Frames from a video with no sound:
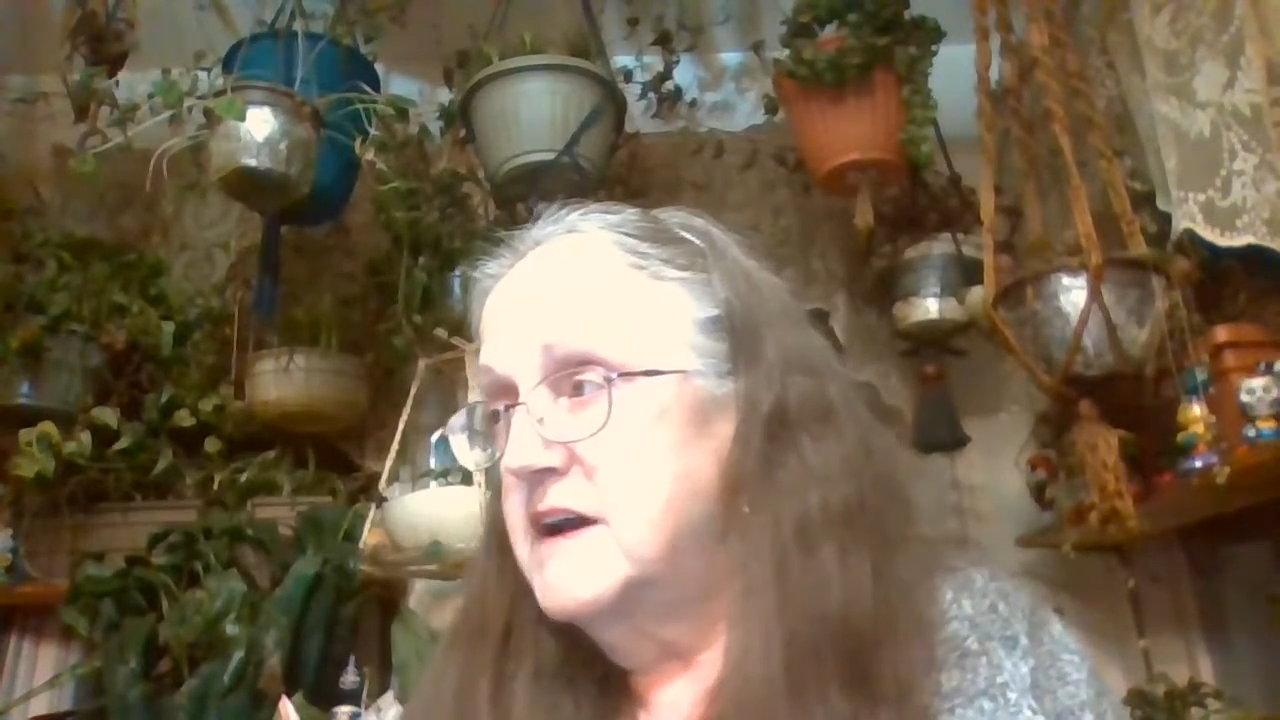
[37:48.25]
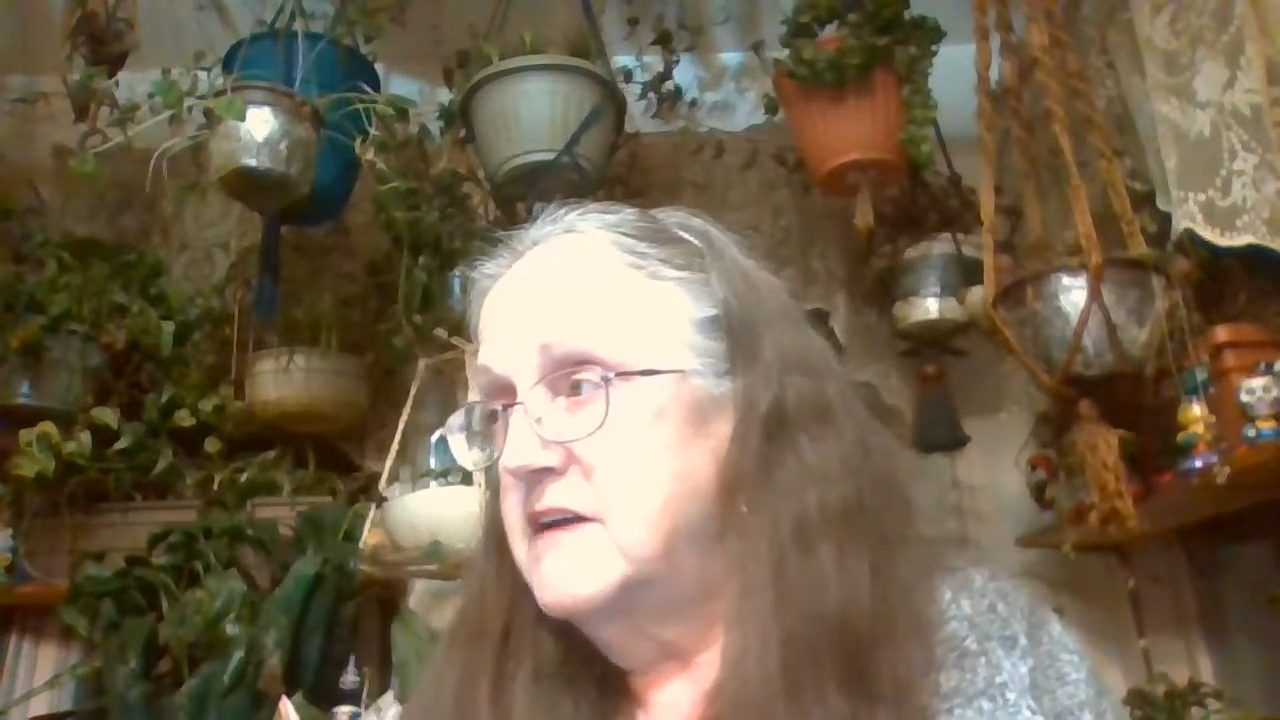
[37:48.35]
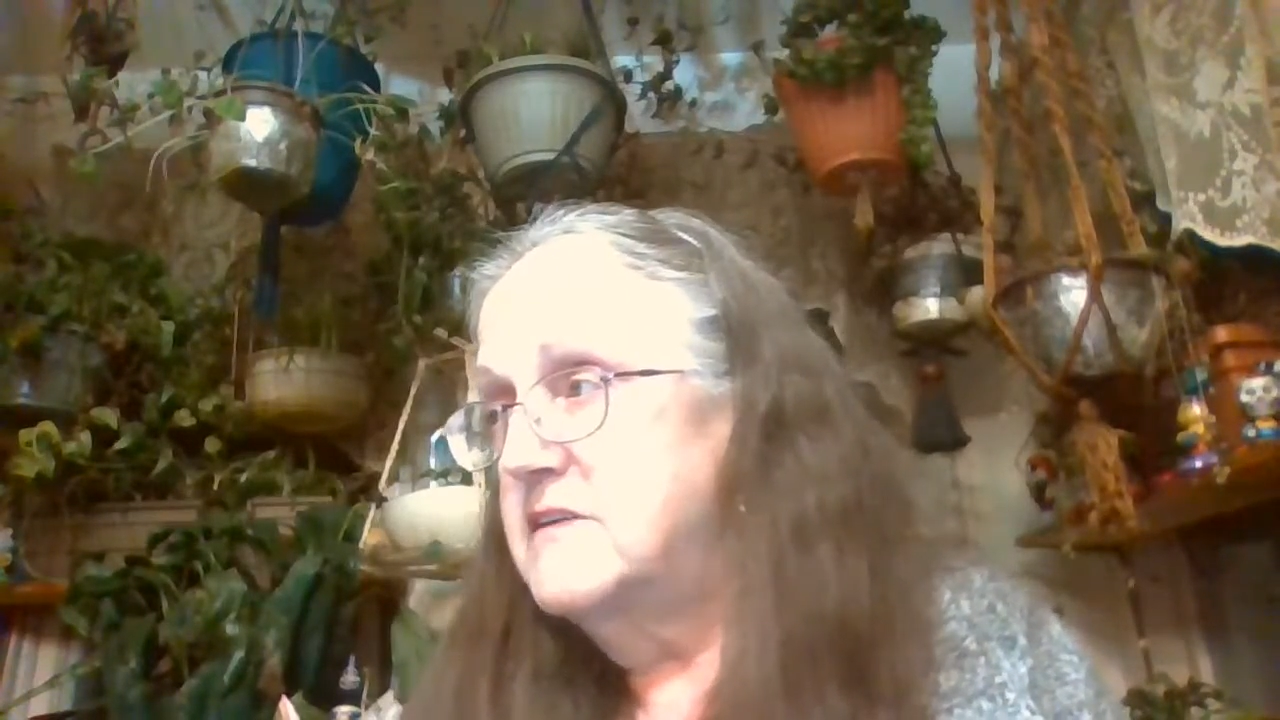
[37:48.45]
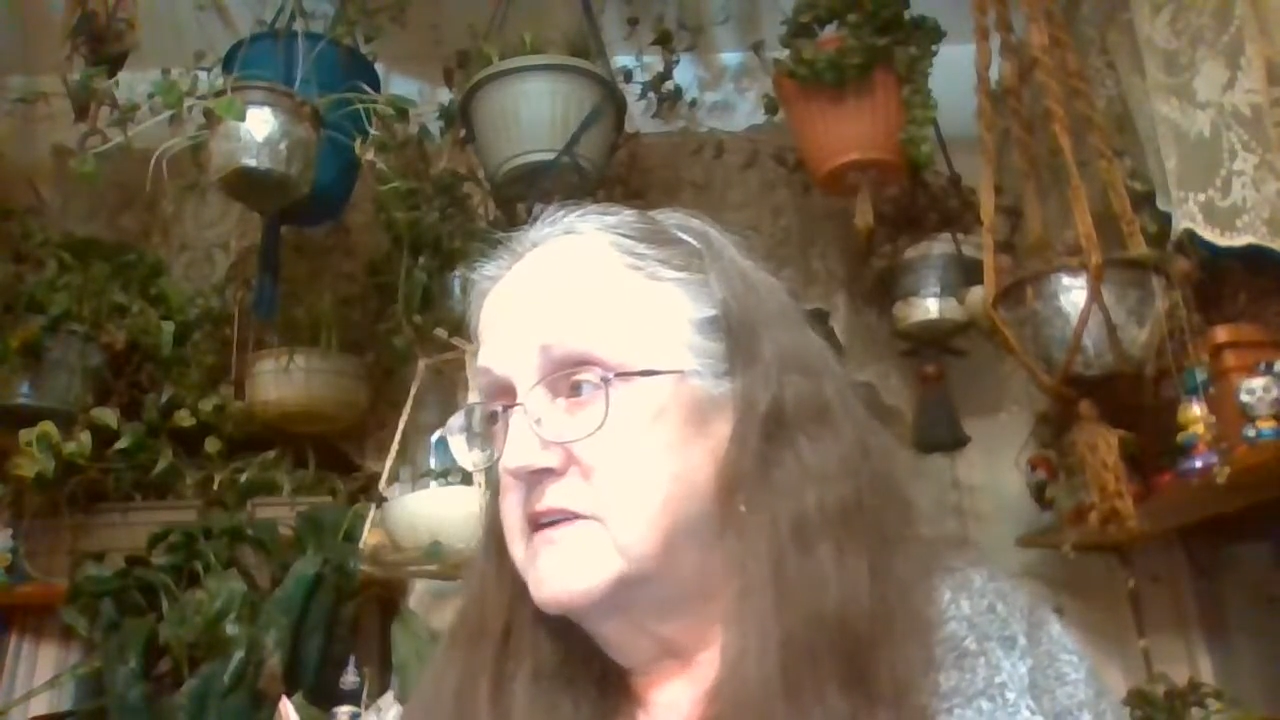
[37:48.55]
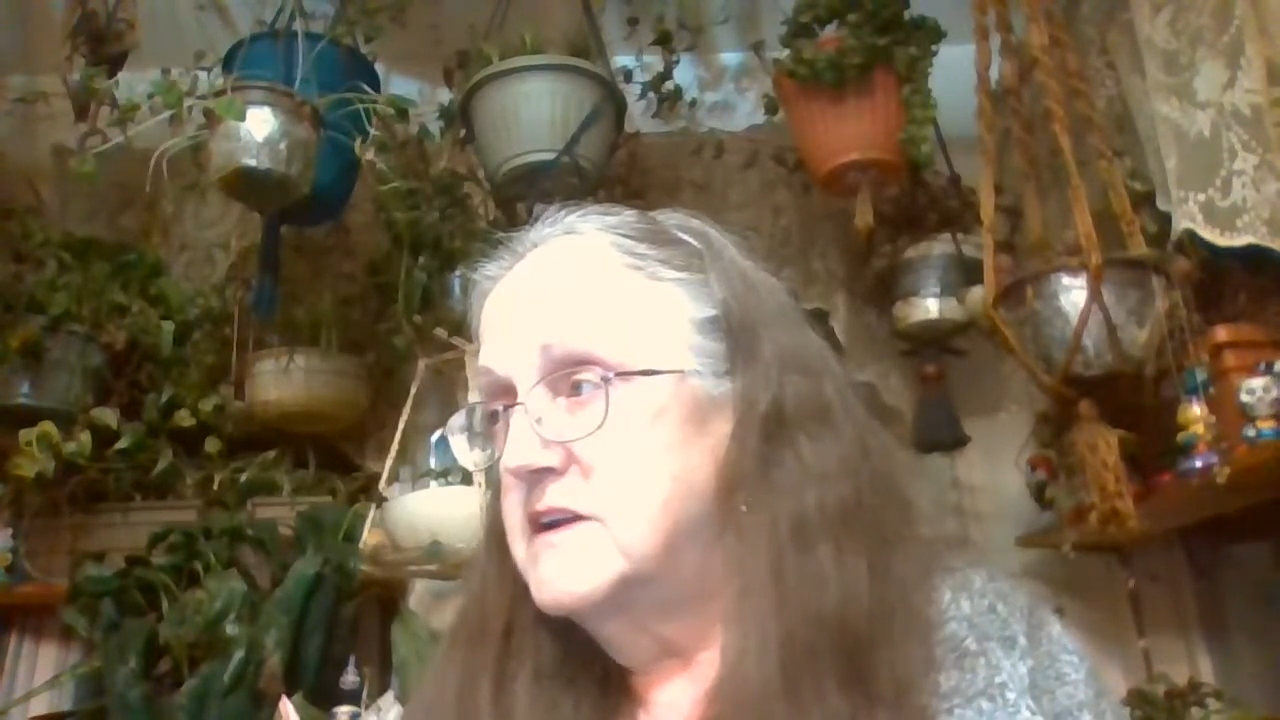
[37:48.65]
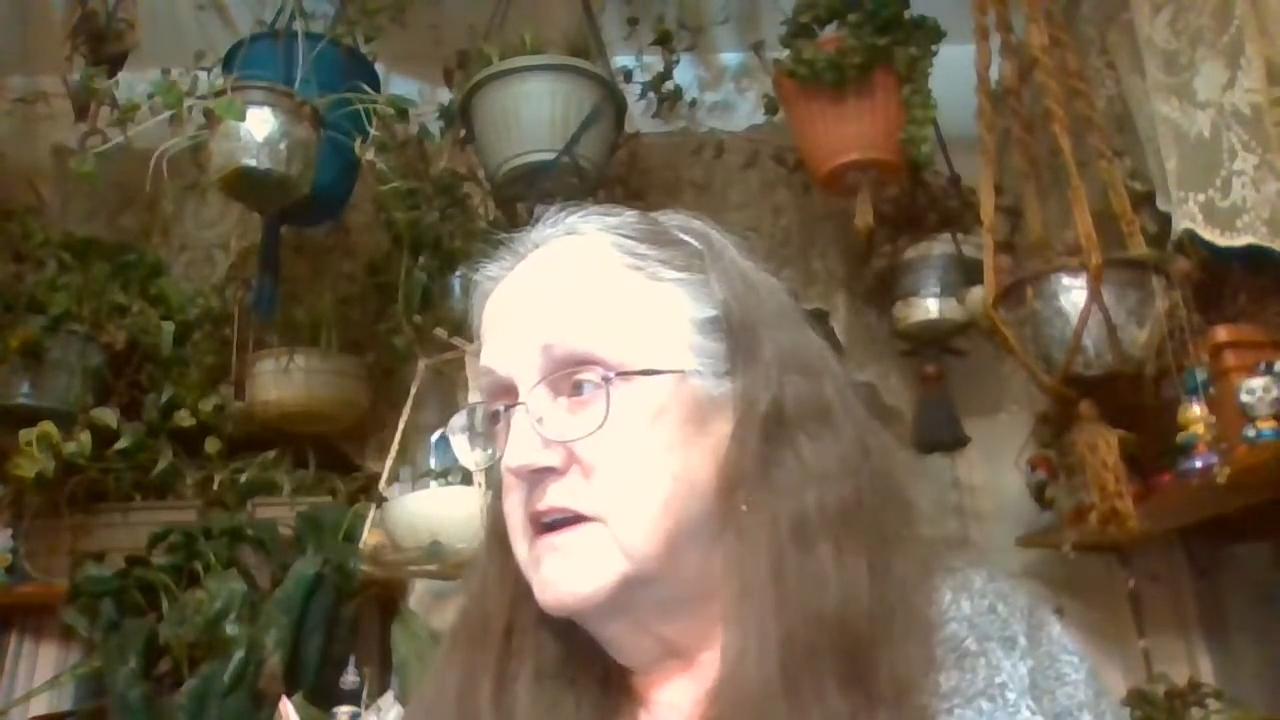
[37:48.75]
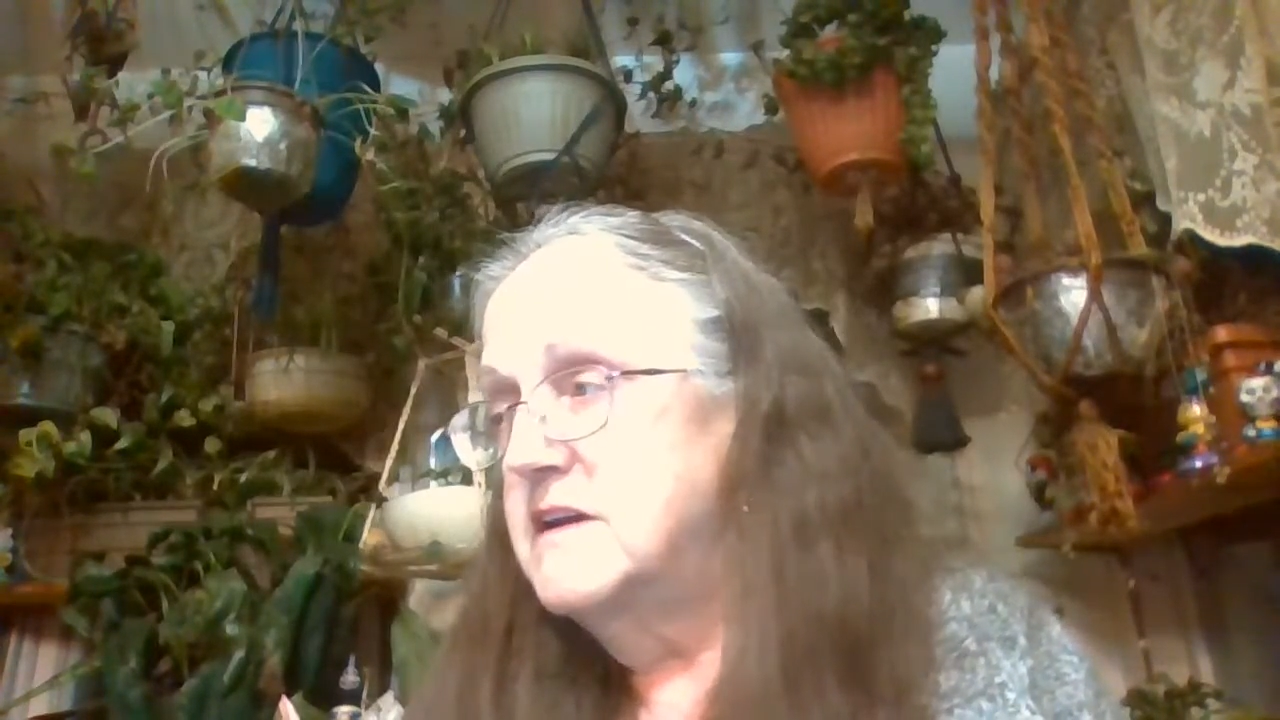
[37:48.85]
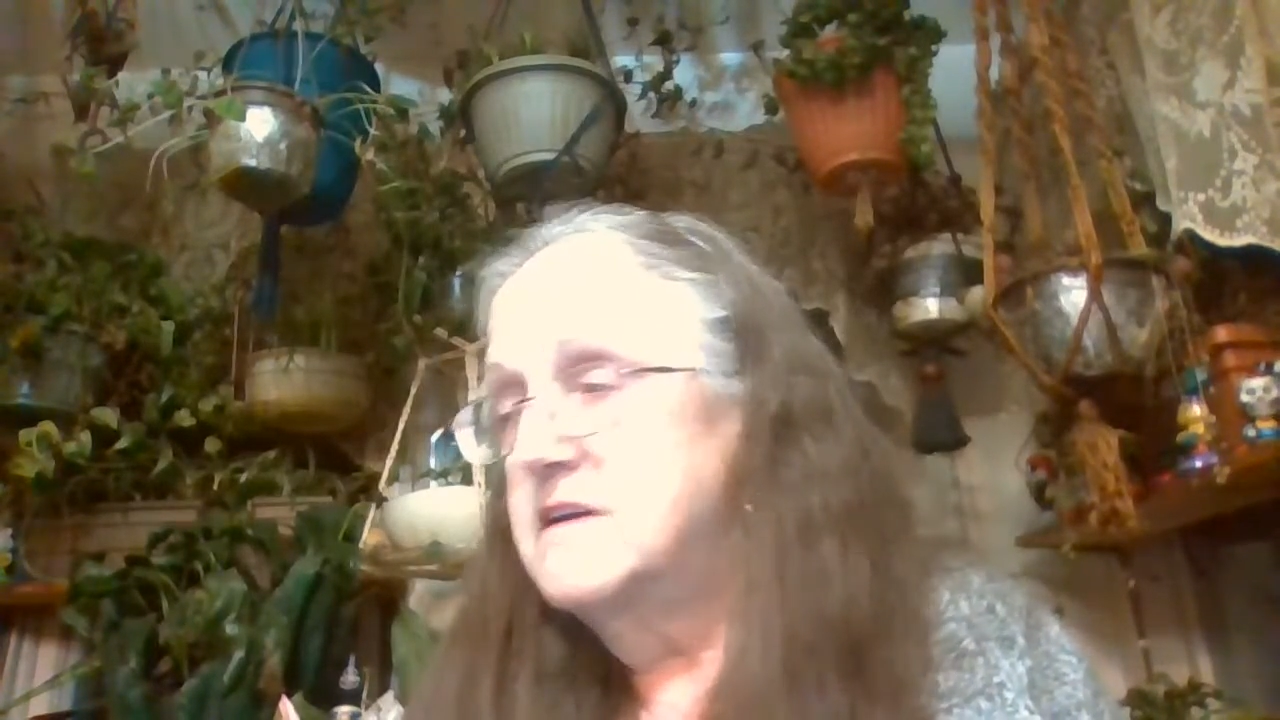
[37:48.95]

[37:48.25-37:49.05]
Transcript: here tonight.